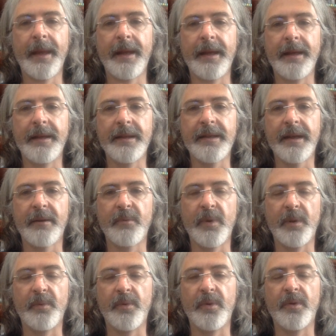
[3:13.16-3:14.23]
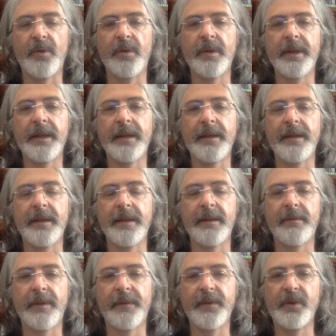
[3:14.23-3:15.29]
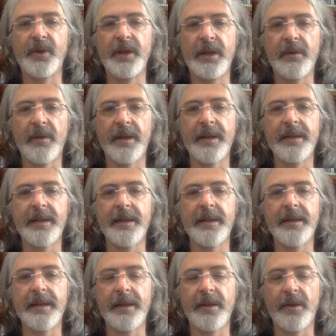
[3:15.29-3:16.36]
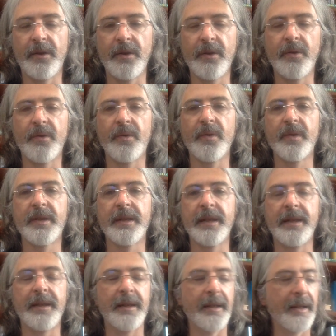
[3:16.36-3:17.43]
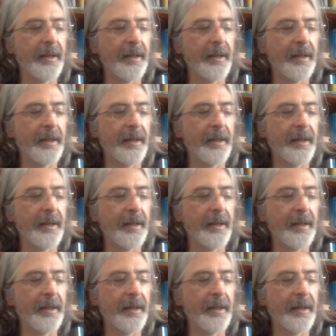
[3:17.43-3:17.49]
in the Second World War, in the refugee crisis, in the Holocaust, in